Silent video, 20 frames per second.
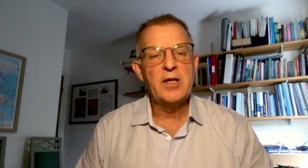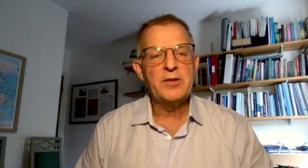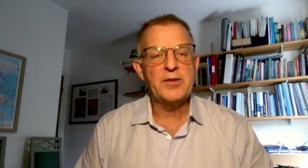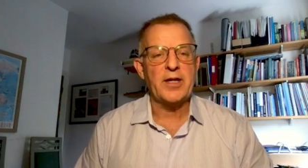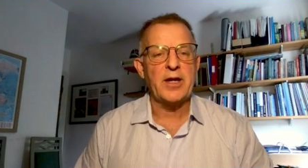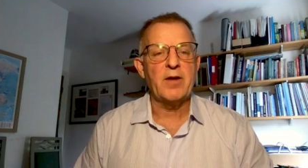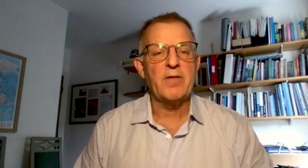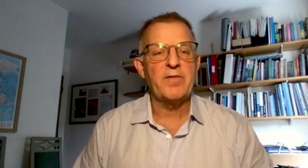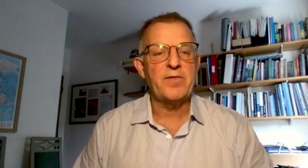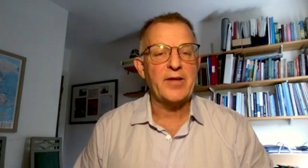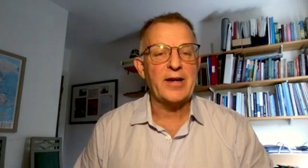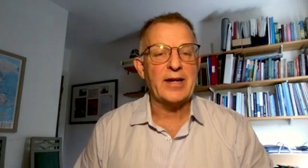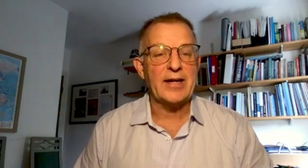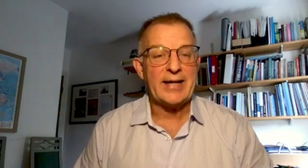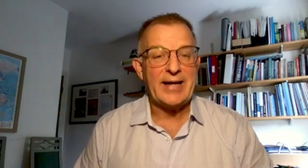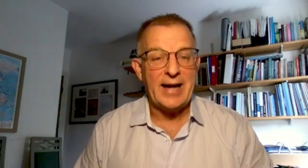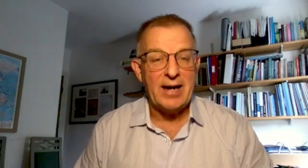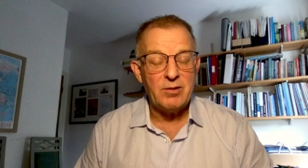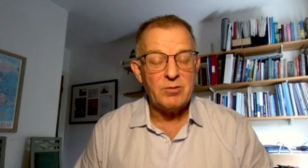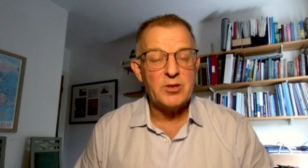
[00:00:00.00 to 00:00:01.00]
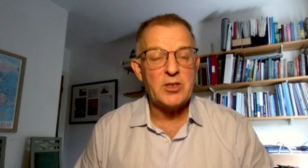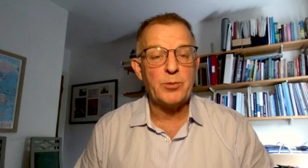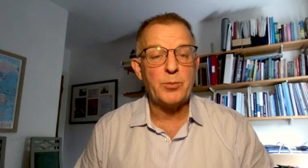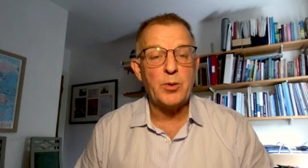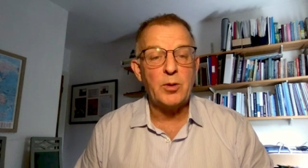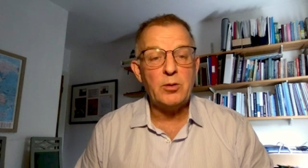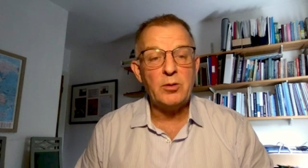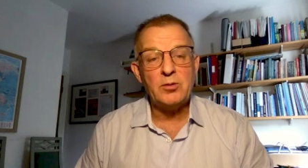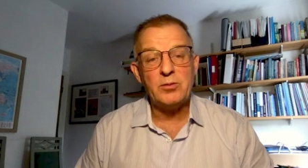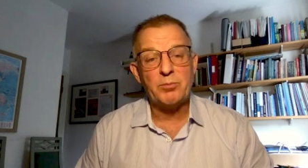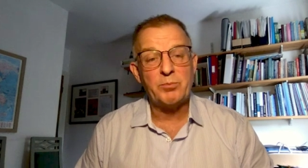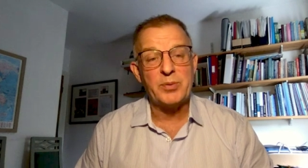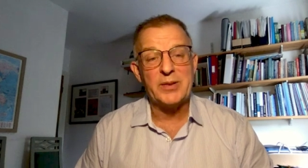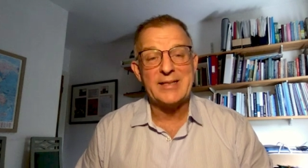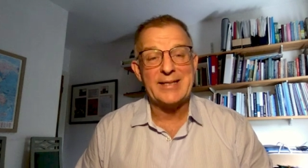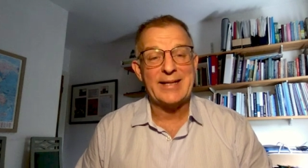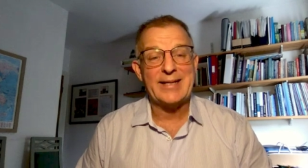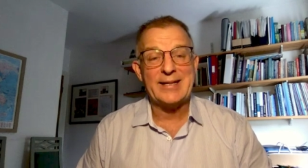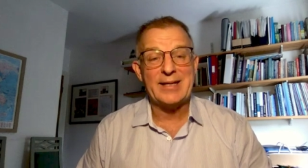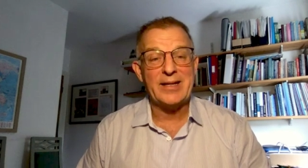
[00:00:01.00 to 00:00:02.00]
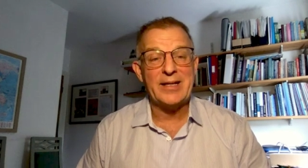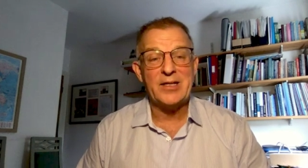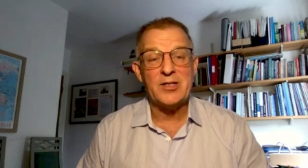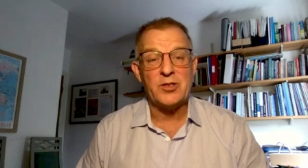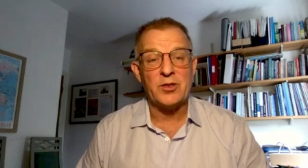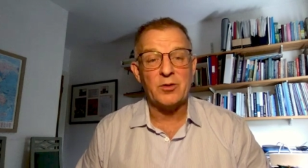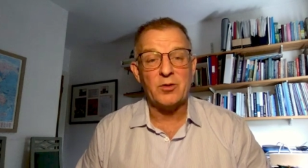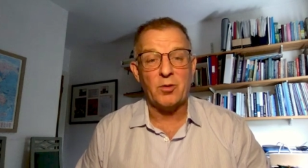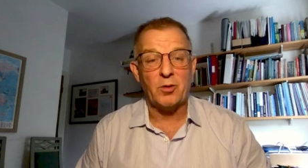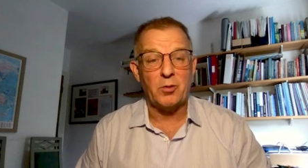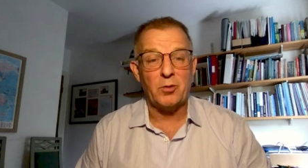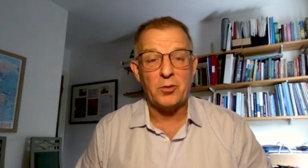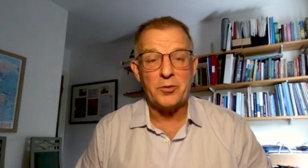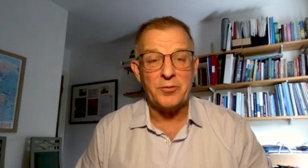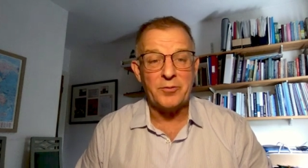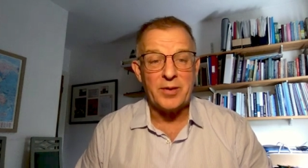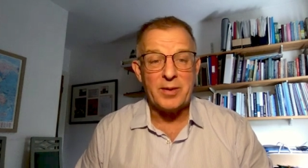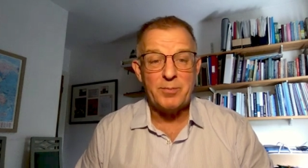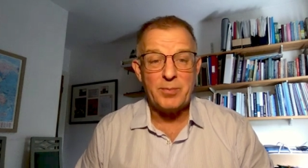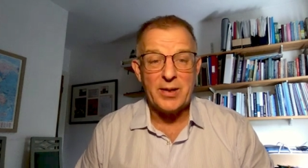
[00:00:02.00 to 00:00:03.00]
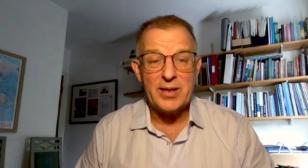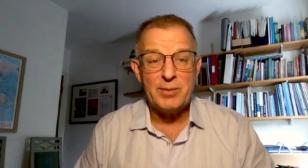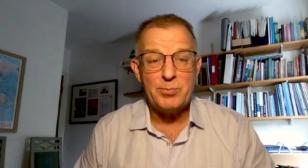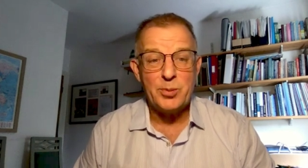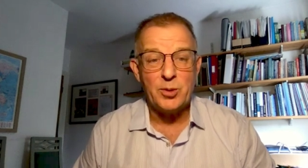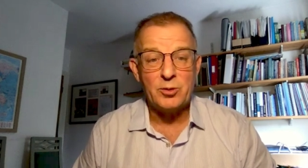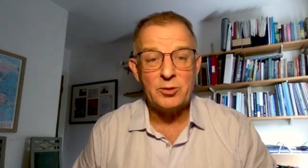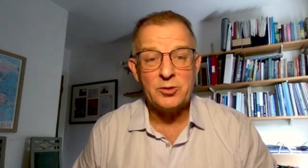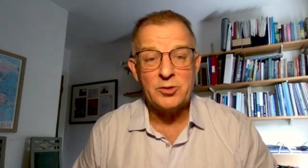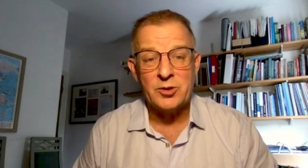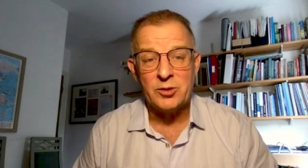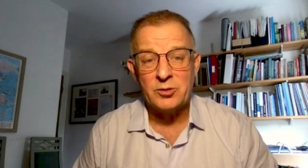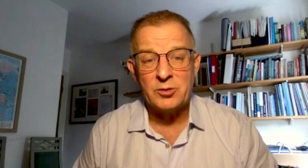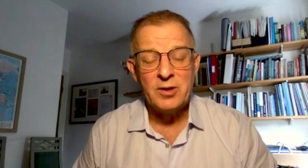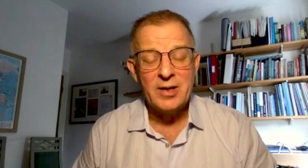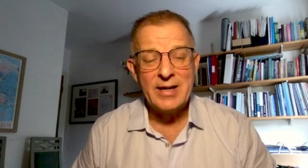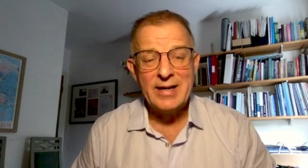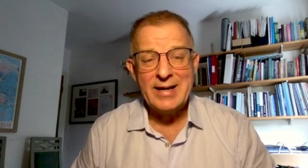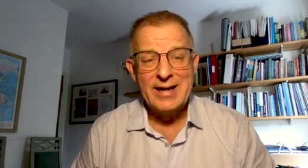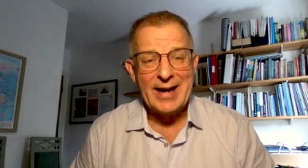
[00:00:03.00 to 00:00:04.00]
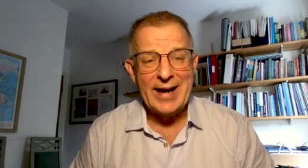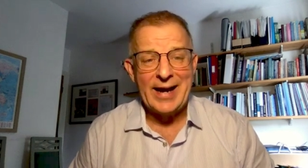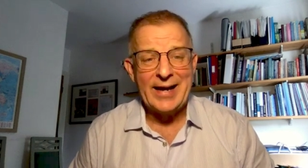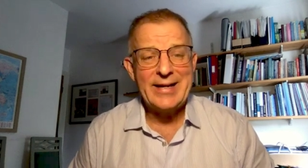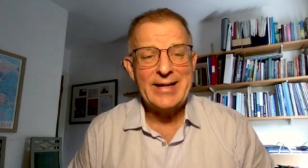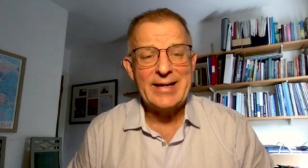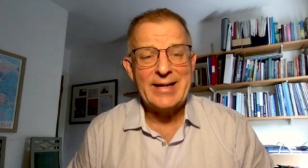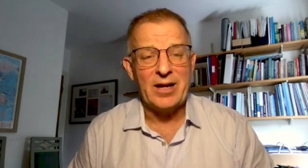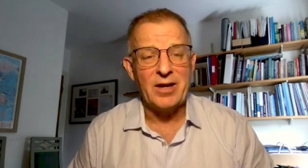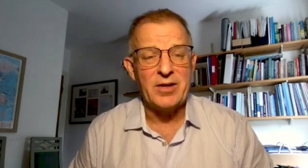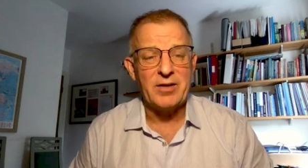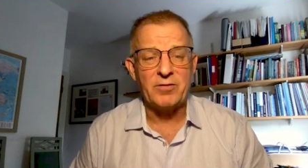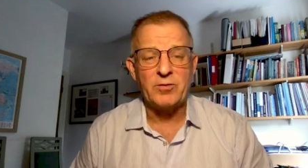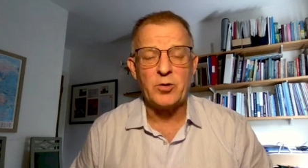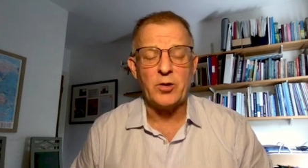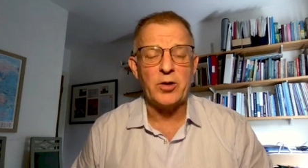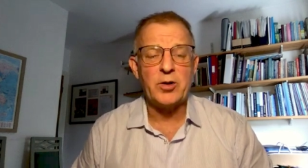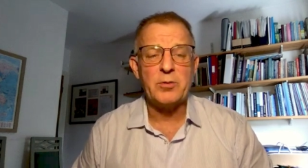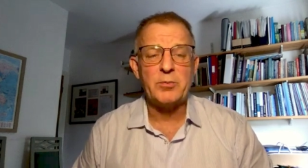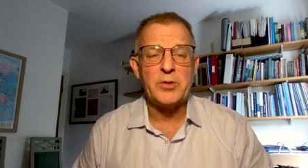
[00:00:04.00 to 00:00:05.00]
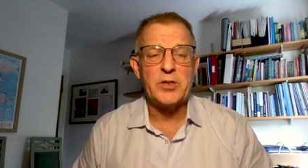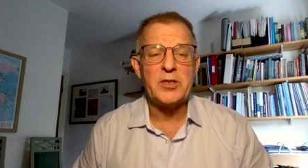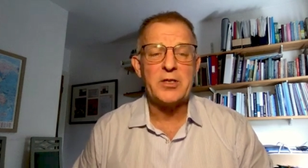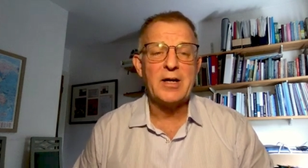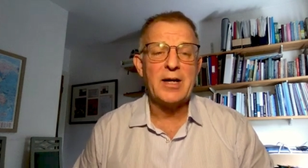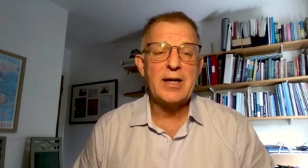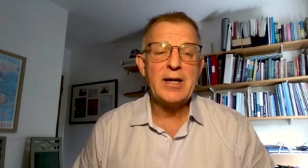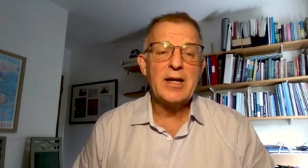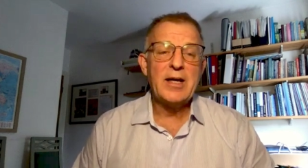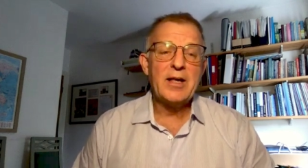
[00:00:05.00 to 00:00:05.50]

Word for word: They don't feel accountable, particularly to ordinary people, to any kind of groups.